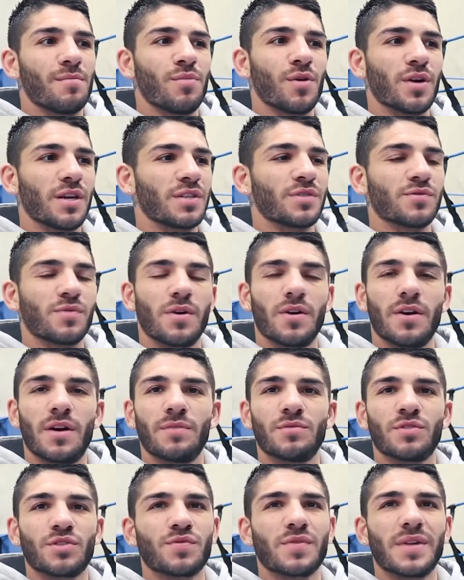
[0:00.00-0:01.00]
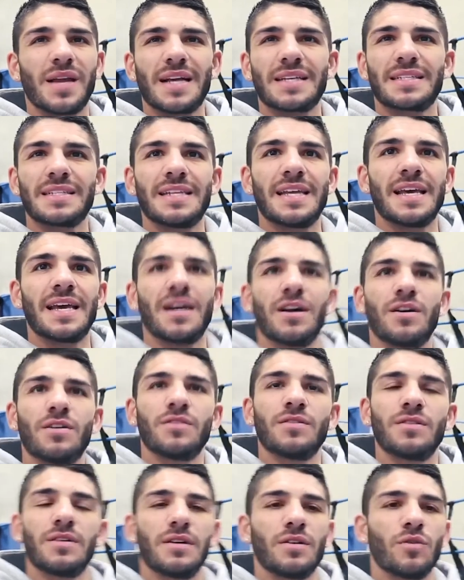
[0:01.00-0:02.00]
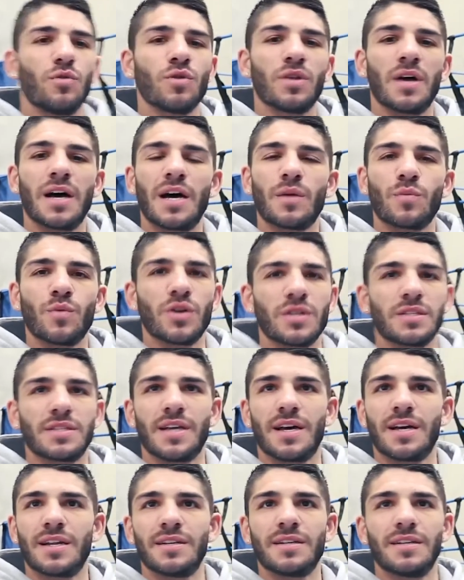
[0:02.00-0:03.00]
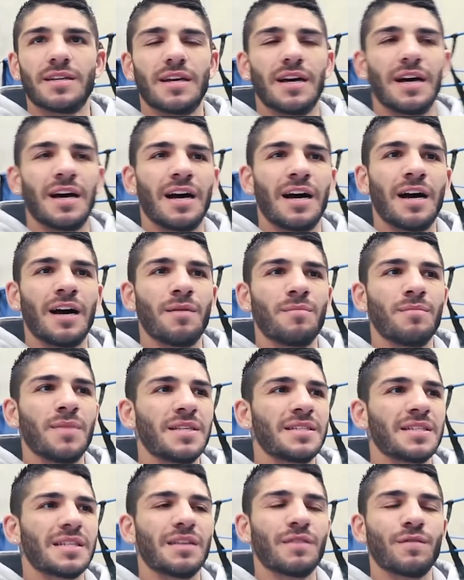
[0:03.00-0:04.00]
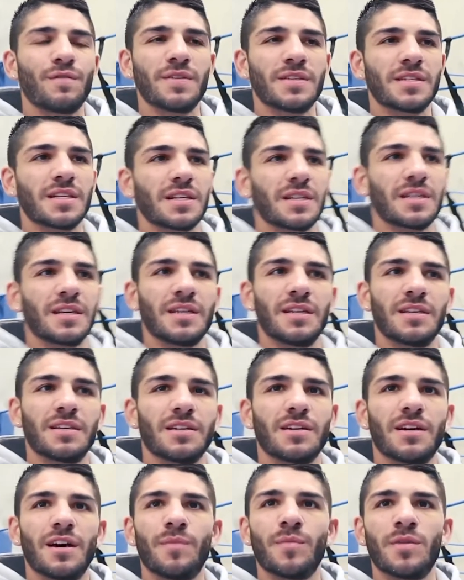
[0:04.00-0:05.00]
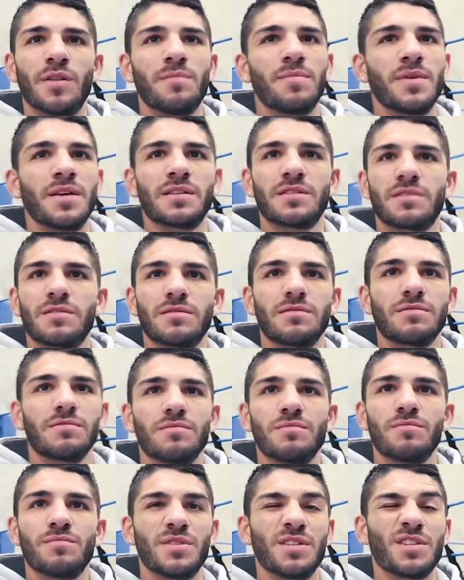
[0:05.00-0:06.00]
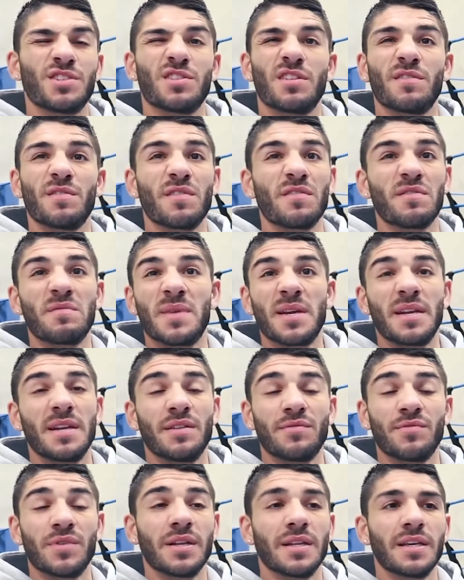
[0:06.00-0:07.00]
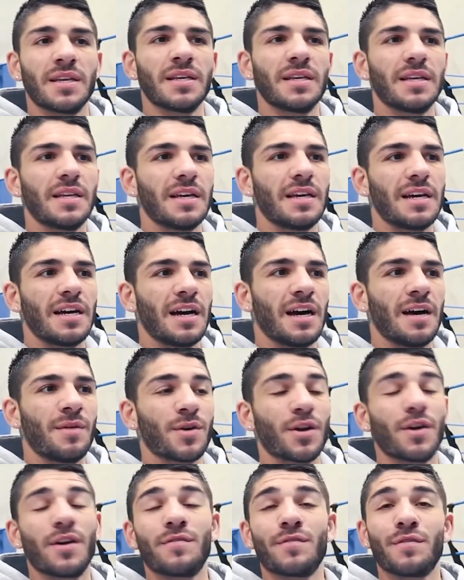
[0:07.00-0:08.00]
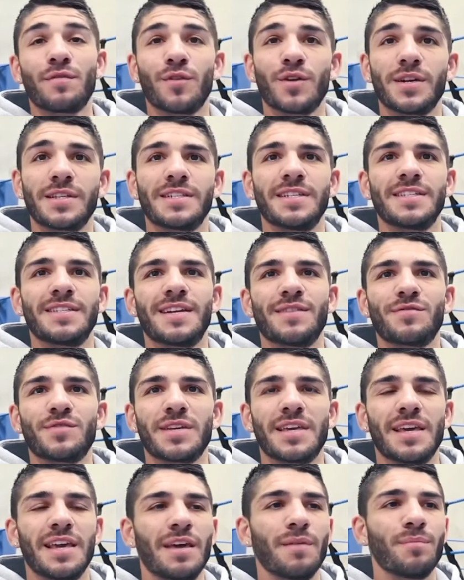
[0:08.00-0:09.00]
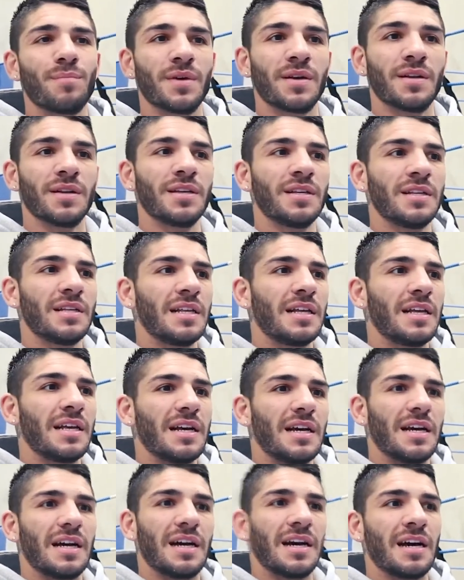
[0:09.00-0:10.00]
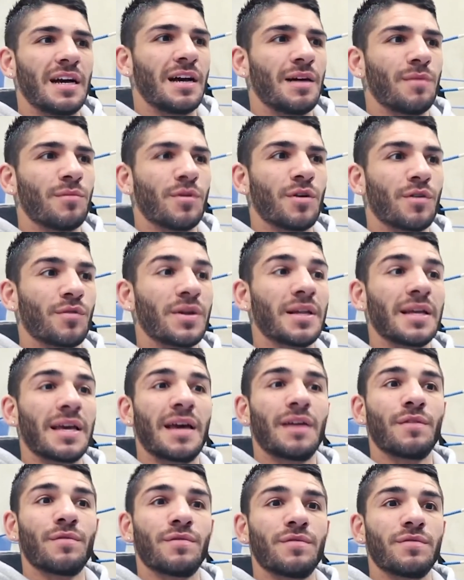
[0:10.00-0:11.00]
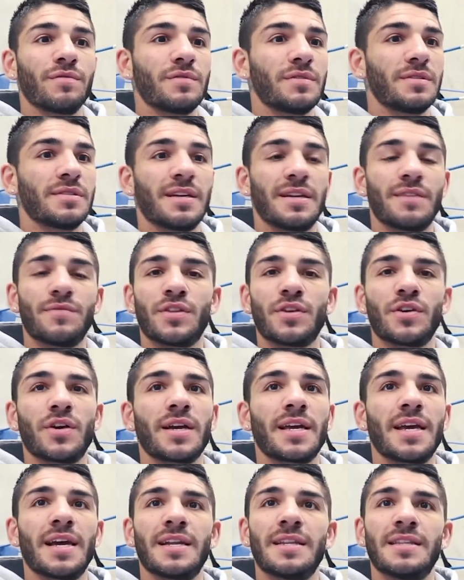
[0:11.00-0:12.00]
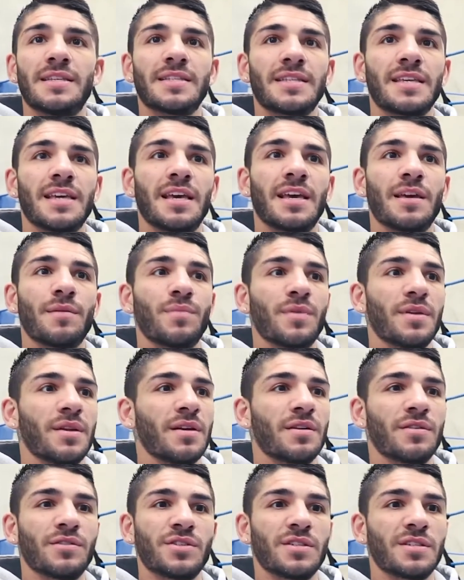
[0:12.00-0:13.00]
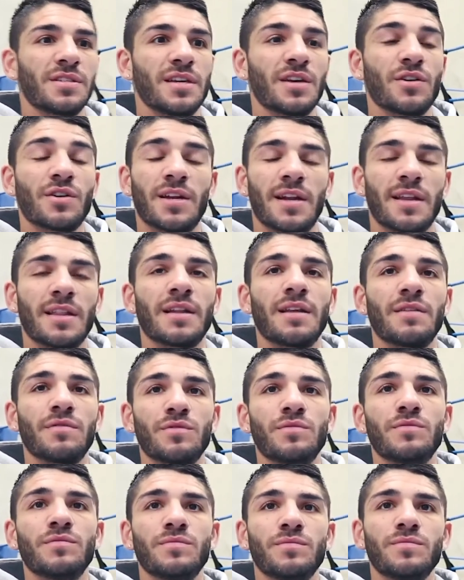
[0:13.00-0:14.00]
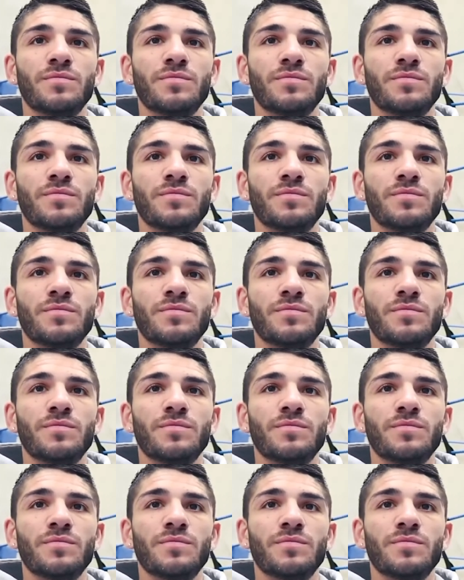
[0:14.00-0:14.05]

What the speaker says: Body's right. I'm just relaxing now. All the hard work's done. Mentally, physically, I'm in the best position I've ever been in, really. I know every fighter says that every camp, but I really have done everything I can in this camp, and I'm just on another level.